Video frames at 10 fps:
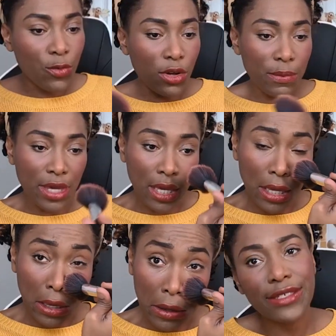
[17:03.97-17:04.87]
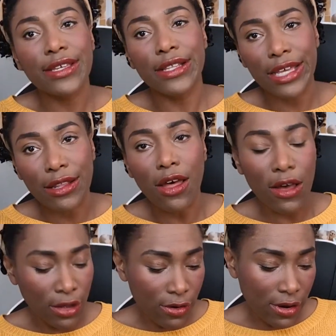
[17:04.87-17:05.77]
will be basically
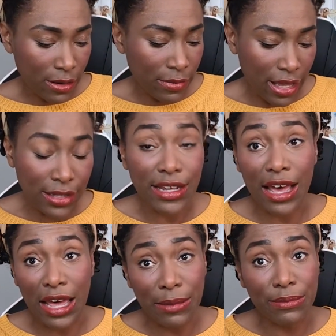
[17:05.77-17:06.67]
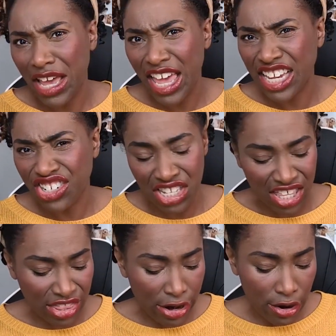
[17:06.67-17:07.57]
long gone by the time I actually
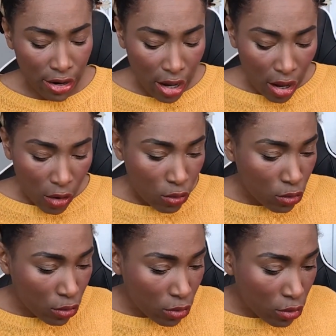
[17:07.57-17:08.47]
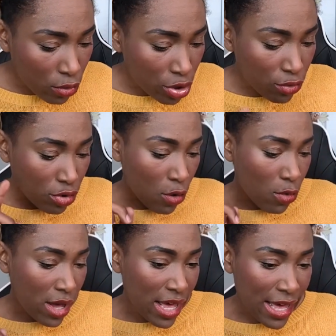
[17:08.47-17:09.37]
get there. Ooh, you know
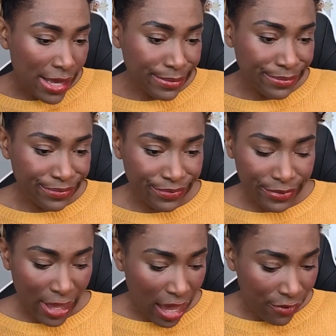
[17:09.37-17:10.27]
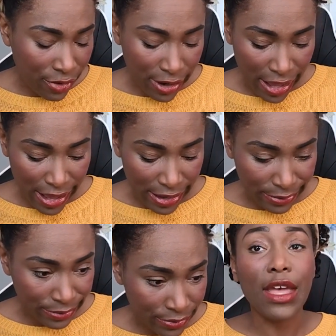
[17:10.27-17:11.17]
what? I forgot
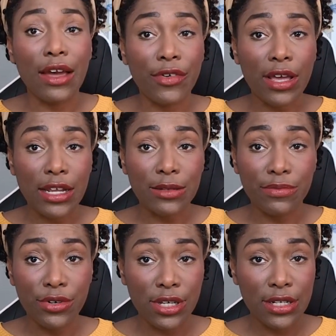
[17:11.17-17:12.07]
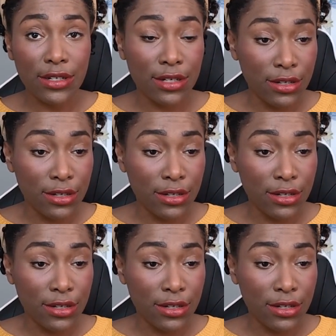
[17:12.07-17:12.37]
to put